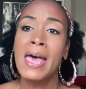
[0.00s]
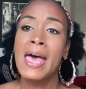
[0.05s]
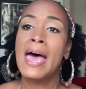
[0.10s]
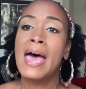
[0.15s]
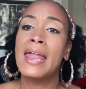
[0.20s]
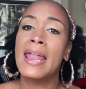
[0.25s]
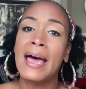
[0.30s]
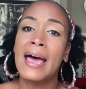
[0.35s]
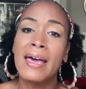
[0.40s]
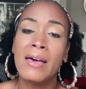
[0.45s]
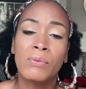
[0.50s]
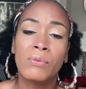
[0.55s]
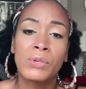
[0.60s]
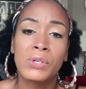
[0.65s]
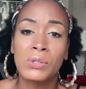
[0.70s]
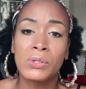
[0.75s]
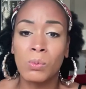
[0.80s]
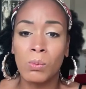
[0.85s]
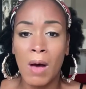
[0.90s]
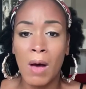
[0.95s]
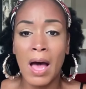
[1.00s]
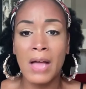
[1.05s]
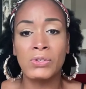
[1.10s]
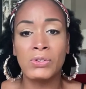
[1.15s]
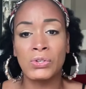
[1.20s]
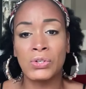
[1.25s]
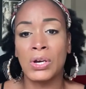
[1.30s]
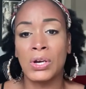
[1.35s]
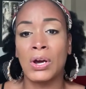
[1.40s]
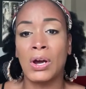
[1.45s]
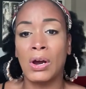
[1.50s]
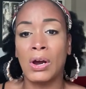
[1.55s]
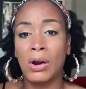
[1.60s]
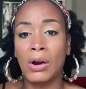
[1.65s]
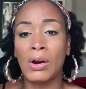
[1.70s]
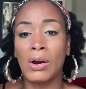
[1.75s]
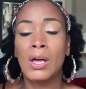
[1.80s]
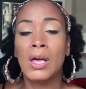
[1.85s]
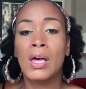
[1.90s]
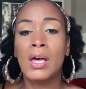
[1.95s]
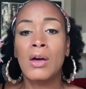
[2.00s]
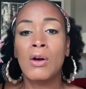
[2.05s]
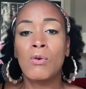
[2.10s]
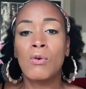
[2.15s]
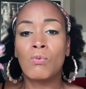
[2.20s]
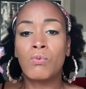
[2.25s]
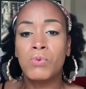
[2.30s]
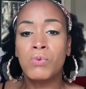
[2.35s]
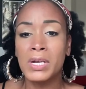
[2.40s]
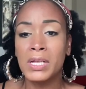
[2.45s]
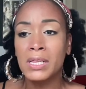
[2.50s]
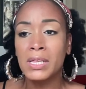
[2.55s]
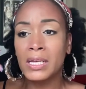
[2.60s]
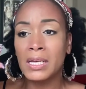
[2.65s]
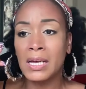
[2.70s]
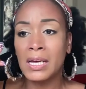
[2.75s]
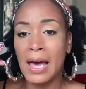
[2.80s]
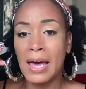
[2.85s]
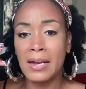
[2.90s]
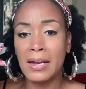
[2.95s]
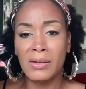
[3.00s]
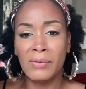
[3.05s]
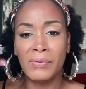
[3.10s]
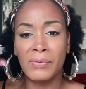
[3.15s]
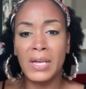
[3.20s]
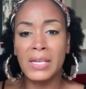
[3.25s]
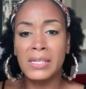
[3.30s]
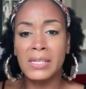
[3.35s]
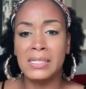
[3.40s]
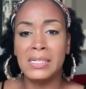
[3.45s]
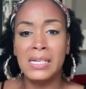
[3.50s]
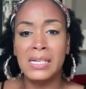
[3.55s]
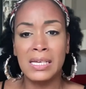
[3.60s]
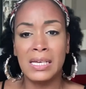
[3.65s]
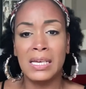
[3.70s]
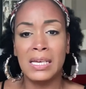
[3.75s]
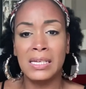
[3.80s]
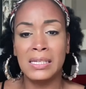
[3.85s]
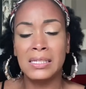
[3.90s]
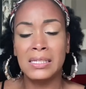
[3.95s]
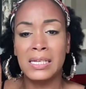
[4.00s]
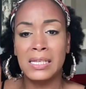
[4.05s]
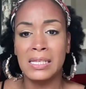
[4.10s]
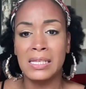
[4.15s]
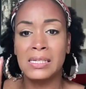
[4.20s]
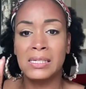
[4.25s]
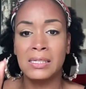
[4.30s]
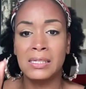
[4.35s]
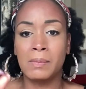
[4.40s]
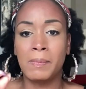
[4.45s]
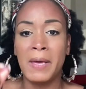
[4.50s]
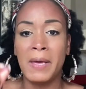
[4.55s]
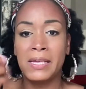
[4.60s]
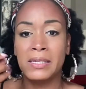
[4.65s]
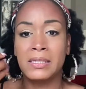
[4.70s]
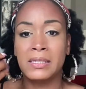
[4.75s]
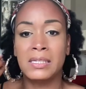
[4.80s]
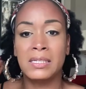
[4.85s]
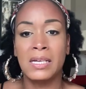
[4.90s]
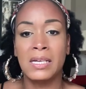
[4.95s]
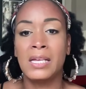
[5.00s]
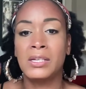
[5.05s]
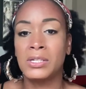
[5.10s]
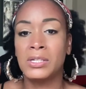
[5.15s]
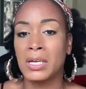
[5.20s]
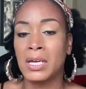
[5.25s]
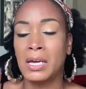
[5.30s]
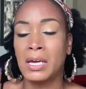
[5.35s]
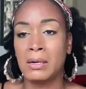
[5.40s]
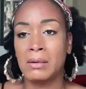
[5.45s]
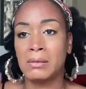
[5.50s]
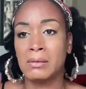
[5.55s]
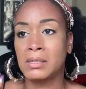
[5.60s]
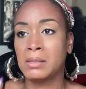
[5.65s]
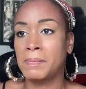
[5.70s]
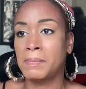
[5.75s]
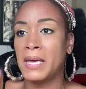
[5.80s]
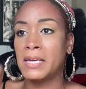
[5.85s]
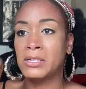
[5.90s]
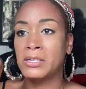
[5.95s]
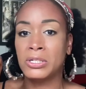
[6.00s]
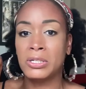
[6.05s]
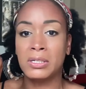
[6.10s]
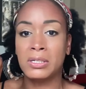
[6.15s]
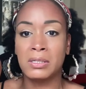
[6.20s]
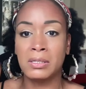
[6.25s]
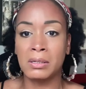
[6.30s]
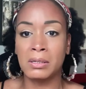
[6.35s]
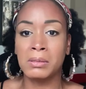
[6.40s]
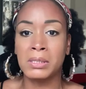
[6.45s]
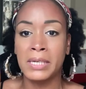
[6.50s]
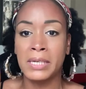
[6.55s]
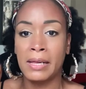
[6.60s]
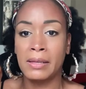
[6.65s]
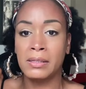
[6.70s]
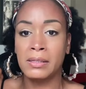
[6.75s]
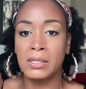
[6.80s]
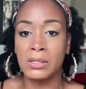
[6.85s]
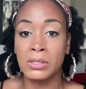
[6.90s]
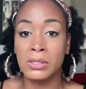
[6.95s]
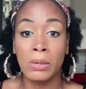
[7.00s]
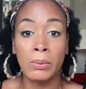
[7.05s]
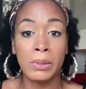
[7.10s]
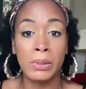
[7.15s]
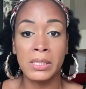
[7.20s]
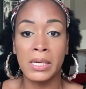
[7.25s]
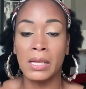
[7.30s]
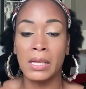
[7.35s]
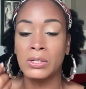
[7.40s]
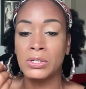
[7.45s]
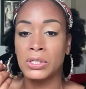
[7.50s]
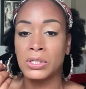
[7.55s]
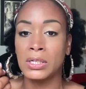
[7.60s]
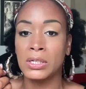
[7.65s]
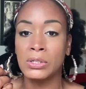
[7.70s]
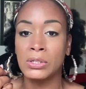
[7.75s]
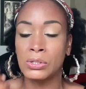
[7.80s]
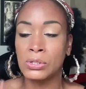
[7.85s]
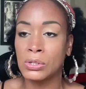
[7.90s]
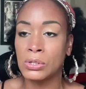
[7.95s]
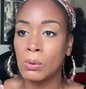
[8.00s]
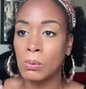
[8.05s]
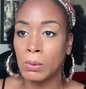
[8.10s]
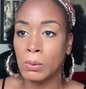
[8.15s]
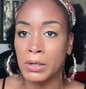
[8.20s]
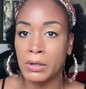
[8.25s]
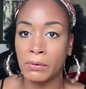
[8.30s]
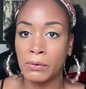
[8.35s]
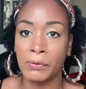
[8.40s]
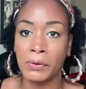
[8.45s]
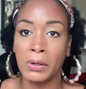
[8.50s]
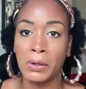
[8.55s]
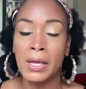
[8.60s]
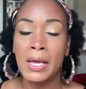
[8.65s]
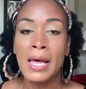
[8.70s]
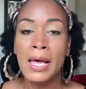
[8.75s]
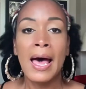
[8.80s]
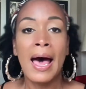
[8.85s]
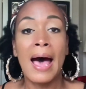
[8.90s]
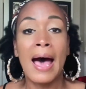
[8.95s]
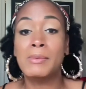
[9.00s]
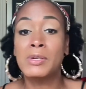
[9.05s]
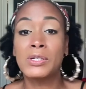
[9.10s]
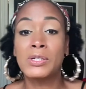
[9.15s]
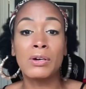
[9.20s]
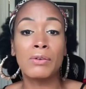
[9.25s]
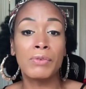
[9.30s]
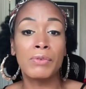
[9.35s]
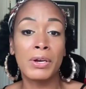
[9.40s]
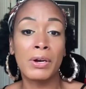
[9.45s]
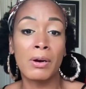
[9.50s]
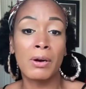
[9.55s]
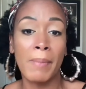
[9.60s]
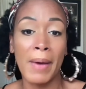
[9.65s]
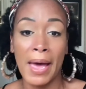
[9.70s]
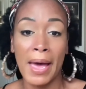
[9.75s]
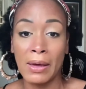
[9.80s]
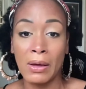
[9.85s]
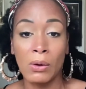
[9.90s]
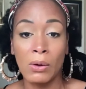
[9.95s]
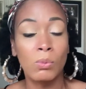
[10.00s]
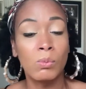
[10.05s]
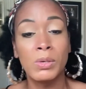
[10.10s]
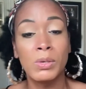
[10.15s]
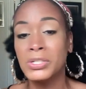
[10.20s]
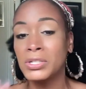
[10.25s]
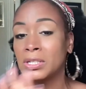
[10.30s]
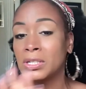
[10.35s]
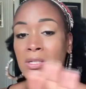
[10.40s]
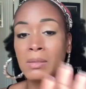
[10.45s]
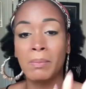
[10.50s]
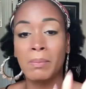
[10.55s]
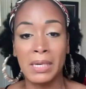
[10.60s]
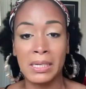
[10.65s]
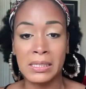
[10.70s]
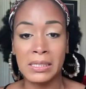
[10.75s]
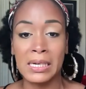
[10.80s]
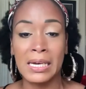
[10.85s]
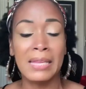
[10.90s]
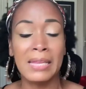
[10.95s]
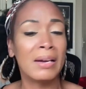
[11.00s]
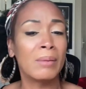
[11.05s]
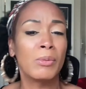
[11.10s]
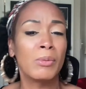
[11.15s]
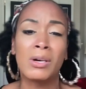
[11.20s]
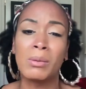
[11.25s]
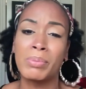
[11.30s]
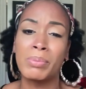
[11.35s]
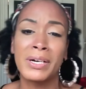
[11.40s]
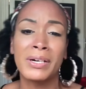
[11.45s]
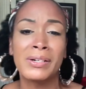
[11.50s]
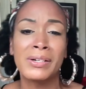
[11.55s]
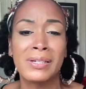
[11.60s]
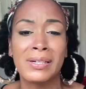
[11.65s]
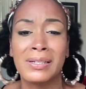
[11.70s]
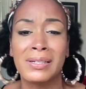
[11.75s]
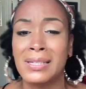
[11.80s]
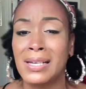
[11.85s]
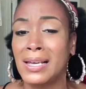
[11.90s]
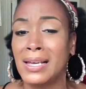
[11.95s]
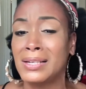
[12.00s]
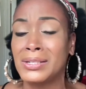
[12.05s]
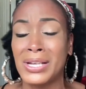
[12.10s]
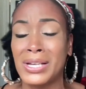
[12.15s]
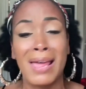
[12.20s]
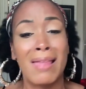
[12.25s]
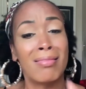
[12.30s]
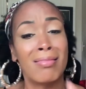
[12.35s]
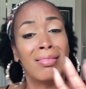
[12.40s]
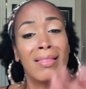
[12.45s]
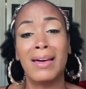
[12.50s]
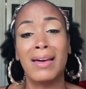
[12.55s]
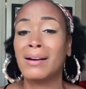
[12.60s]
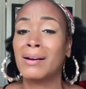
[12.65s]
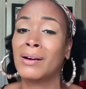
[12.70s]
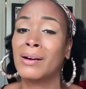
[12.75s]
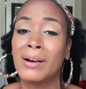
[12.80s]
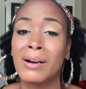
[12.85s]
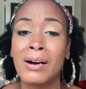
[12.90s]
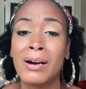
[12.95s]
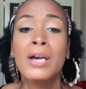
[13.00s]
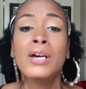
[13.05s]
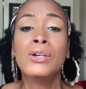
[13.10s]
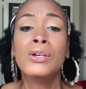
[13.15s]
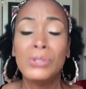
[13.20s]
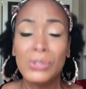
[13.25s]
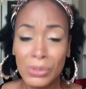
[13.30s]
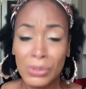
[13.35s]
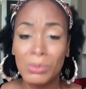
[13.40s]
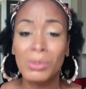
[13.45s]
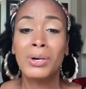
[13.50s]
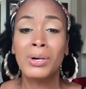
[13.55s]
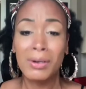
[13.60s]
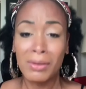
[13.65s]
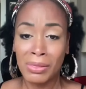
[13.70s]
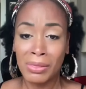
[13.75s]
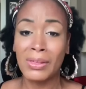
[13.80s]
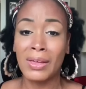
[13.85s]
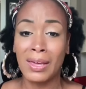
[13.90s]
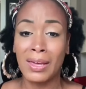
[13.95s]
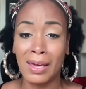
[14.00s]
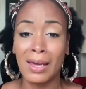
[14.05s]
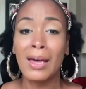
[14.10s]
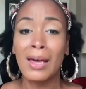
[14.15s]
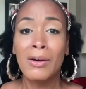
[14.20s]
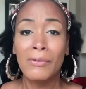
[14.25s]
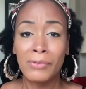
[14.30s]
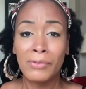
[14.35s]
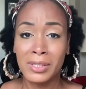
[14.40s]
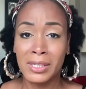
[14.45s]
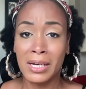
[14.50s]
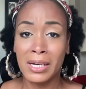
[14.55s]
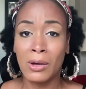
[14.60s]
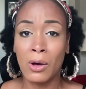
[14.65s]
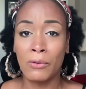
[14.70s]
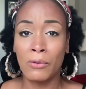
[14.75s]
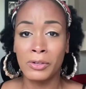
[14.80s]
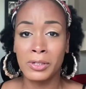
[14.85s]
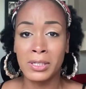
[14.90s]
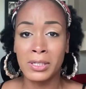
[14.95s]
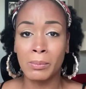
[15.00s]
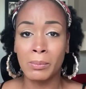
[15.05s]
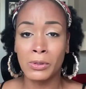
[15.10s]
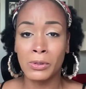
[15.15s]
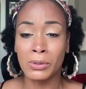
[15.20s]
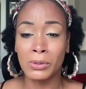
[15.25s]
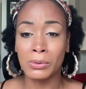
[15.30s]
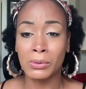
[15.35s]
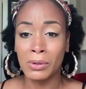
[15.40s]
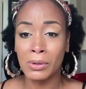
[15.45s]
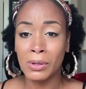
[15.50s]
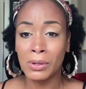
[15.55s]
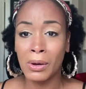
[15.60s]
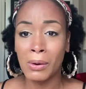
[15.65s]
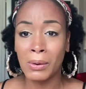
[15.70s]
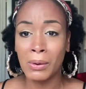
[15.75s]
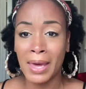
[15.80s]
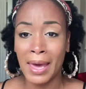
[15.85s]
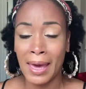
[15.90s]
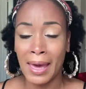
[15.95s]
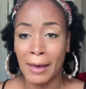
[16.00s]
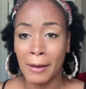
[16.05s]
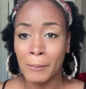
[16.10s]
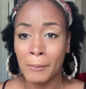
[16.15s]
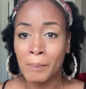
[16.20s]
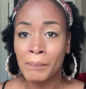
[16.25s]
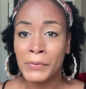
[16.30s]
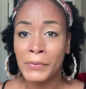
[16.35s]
And I have just watched her really kind of dig into this space, this educator space. She is so talented, so intelligent, and so wonderful. I'm just going to read her bio, which is amazing. And then I'm going to bring her to the stage and let her do her thing for Sankofa Summer School. Okay.